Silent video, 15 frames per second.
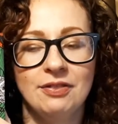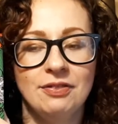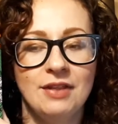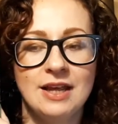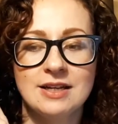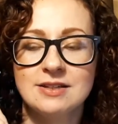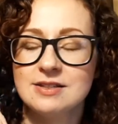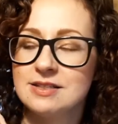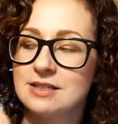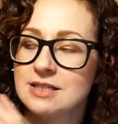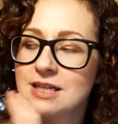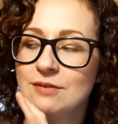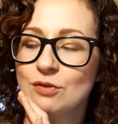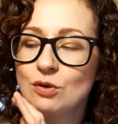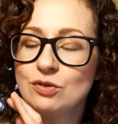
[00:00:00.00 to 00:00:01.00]
It's to
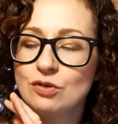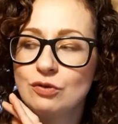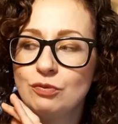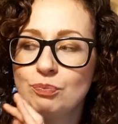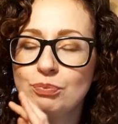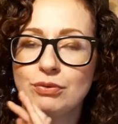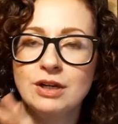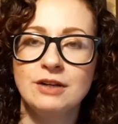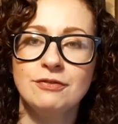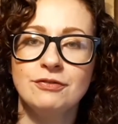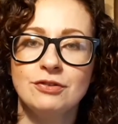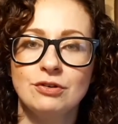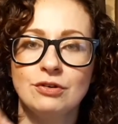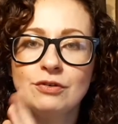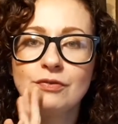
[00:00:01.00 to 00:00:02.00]
give you a sort of brief
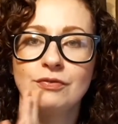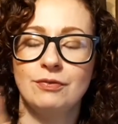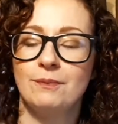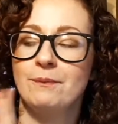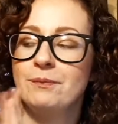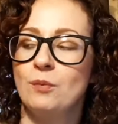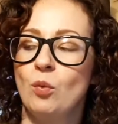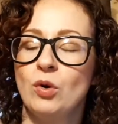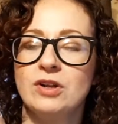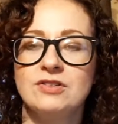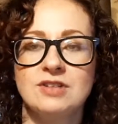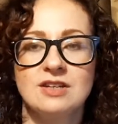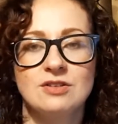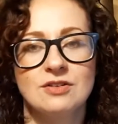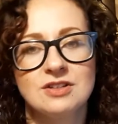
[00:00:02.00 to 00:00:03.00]
sort of what it
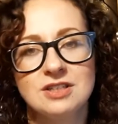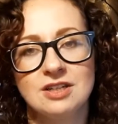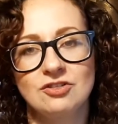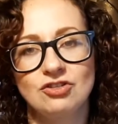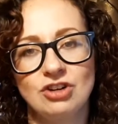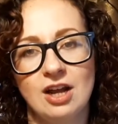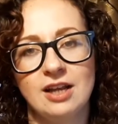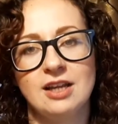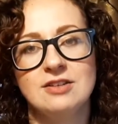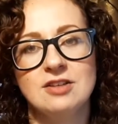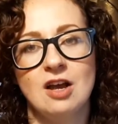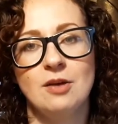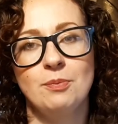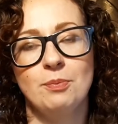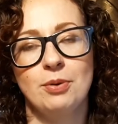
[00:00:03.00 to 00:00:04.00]
says on the dust jacket
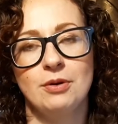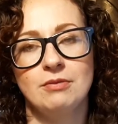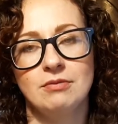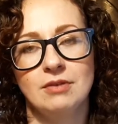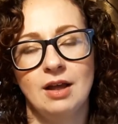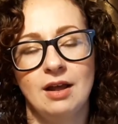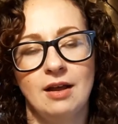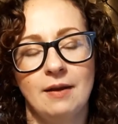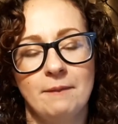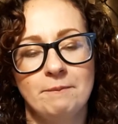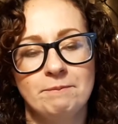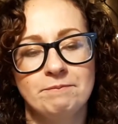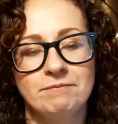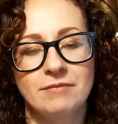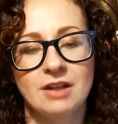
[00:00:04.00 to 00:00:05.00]
type
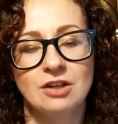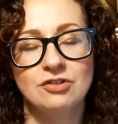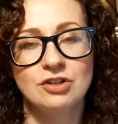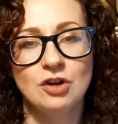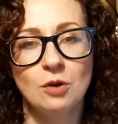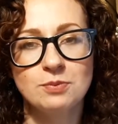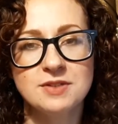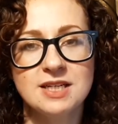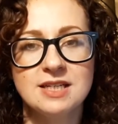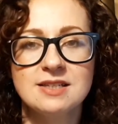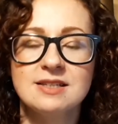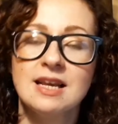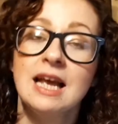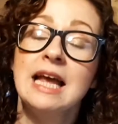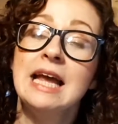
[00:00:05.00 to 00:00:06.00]

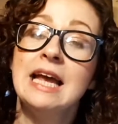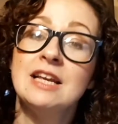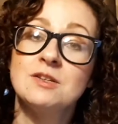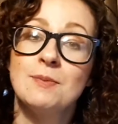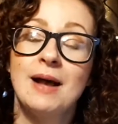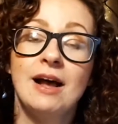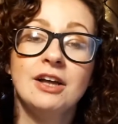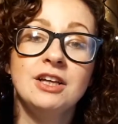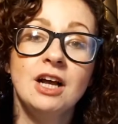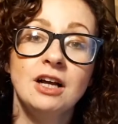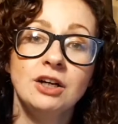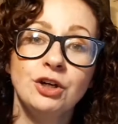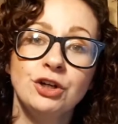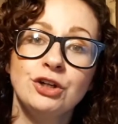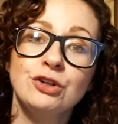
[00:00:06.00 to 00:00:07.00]
synopsis. It's about a
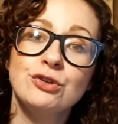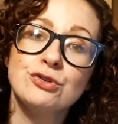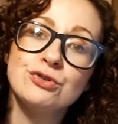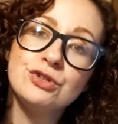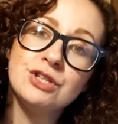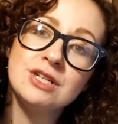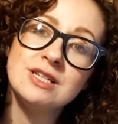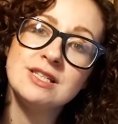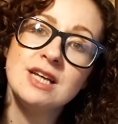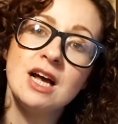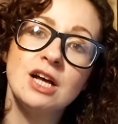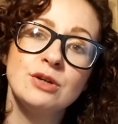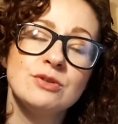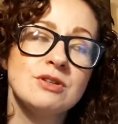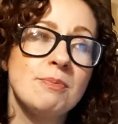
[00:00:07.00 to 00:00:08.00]
young girl called Tirzah
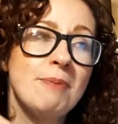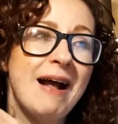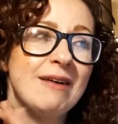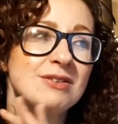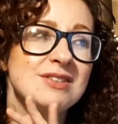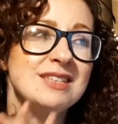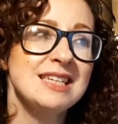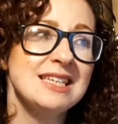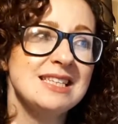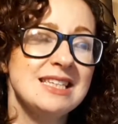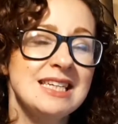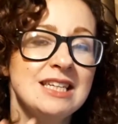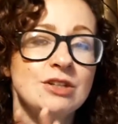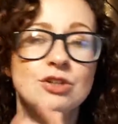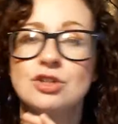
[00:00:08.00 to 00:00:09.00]
who's about
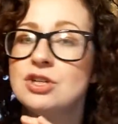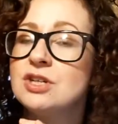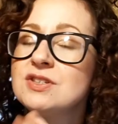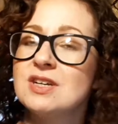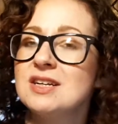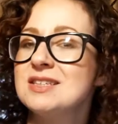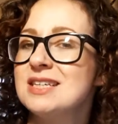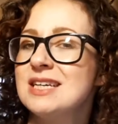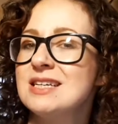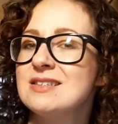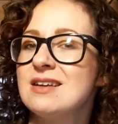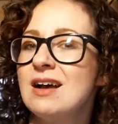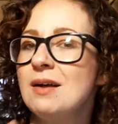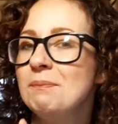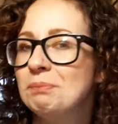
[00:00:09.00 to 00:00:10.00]
16.
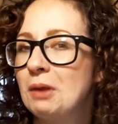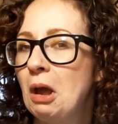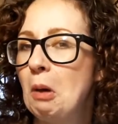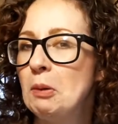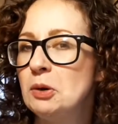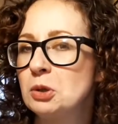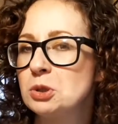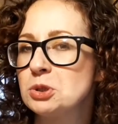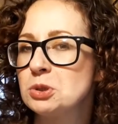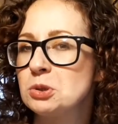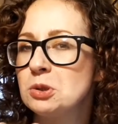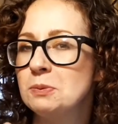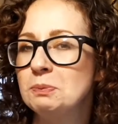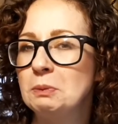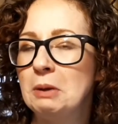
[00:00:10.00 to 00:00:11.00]
Tirzah, we're not
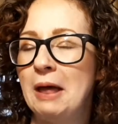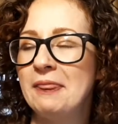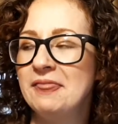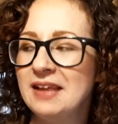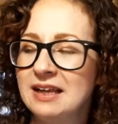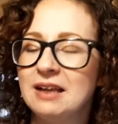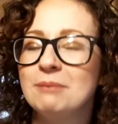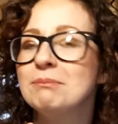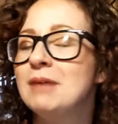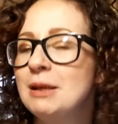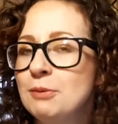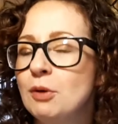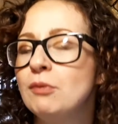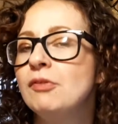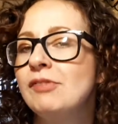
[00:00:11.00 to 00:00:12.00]
sure. I think maybe
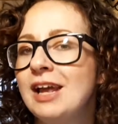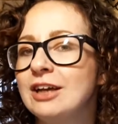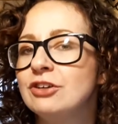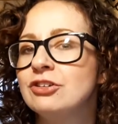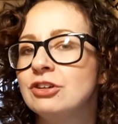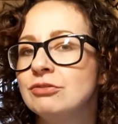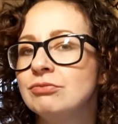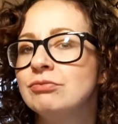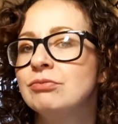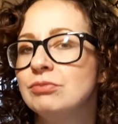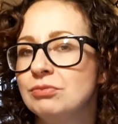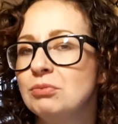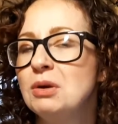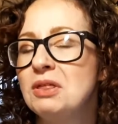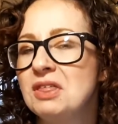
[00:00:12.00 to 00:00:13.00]
on reflection
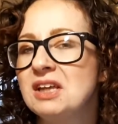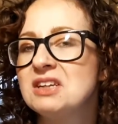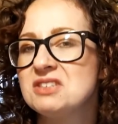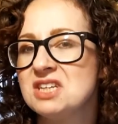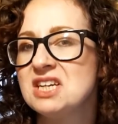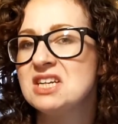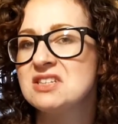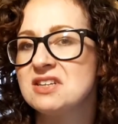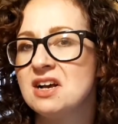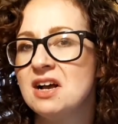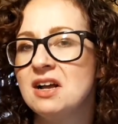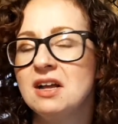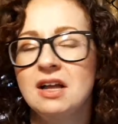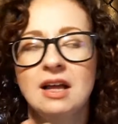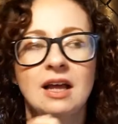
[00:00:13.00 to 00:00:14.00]
we think Tirzah.